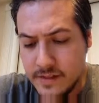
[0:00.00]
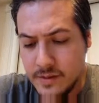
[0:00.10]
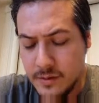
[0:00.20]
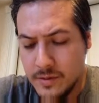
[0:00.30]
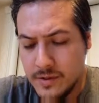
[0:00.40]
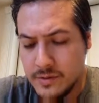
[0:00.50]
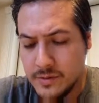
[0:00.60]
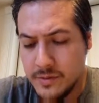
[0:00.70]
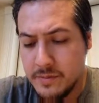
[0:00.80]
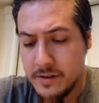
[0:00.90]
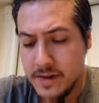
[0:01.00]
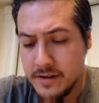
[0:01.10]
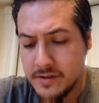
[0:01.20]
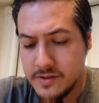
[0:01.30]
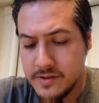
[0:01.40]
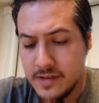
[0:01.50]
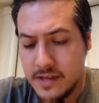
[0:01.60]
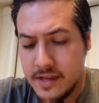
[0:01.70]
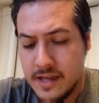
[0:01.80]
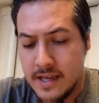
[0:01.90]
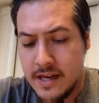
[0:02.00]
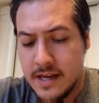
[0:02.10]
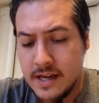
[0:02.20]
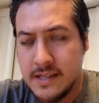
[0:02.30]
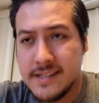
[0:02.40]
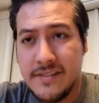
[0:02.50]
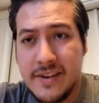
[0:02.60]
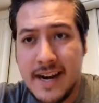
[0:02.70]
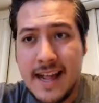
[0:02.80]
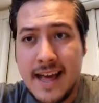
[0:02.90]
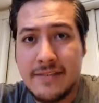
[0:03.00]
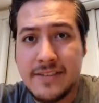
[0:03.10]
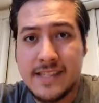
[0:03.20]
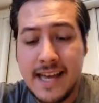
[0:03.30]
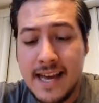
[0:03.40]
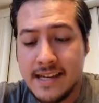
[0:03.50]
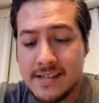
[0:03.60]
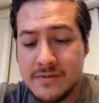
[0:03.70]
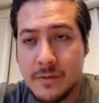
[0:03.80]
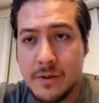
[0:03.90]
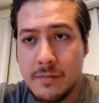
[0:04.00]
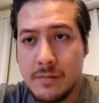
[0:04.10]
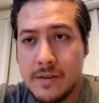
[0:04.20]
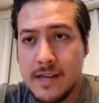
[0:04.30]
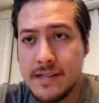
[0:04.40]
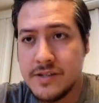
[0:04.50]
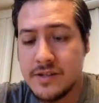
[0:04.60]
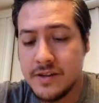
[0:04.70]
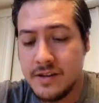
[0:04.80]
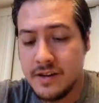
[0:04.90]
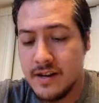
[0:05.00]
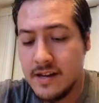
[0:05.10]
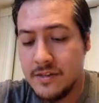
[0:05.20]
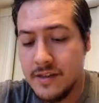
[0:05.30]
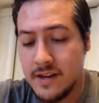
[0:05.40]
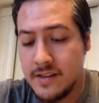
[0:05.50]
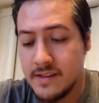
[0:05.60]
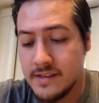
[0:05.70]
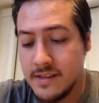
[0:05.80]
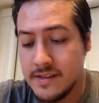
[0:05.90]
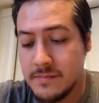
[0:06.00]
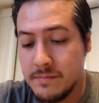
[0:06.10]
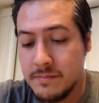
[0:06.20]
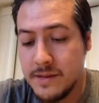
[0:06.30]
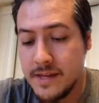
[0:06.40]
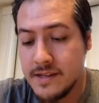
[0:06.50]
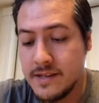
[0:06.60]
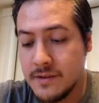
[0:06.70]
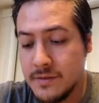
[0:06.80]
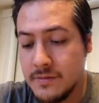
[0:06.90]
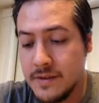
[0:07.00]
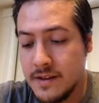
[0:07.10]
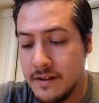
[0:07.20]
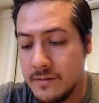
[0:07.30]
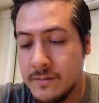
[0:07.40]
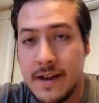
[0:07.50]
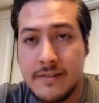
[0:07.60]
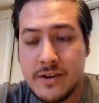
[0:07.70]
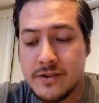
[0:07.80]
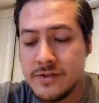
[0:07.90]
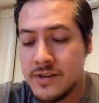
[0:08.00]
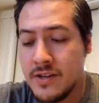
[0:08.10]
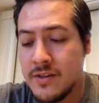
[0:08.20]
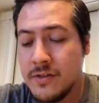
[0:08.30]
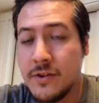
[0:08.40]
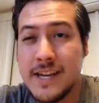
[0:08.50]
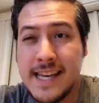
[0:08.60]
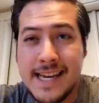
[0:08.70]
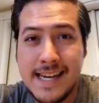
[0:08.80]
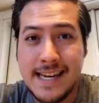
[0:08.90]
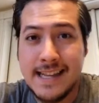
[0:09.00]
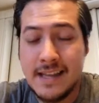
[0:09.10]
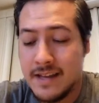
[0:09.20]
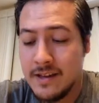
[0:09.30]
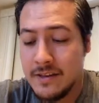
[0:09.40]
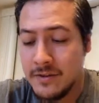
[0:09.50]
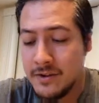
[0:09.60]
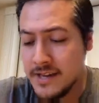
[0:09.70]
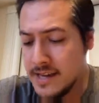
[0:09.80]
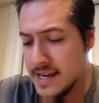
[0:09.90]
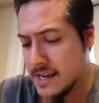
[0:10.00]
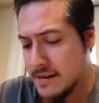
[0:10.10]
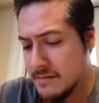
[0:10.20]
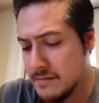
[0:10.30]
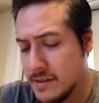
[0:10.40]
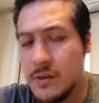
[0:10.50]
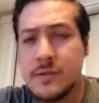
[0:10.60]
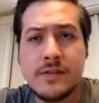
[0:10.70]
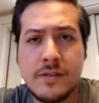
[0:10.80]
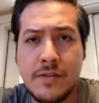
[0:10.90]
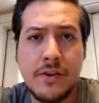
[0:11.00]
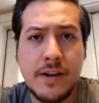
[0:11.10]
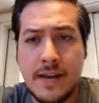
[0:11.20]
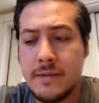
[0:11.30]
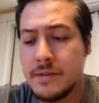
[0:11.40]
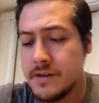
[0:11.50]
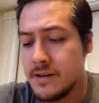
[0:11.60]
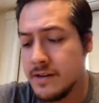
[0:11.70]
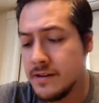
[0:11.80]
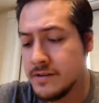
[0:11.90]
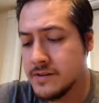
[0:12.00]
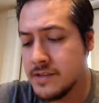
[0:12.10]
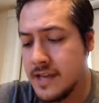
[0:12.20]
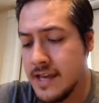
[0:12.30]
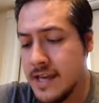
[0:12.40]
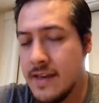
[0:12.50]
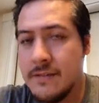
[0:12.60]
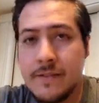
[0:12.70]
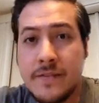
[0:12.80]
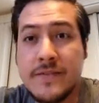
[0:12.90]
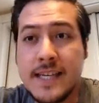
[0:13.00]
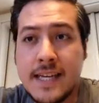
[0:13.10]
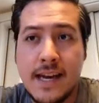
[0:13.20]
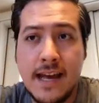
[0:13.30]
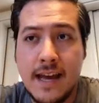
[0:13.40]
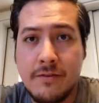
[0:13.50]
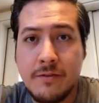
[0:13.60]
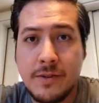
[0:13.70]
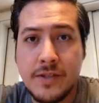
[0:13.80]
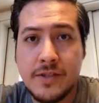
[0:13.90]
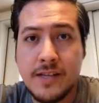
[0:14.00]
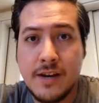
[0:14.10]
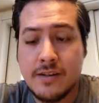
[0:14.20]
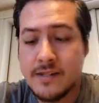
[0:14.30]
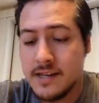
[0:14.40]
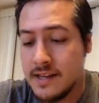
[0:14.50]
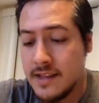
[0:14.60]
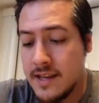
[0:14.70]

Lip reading: going to the Bears. 7.5 sacks for him last year. I think that's a big deal. 5 years, 38, close to $39 million. 15.5 of which is guaranteed.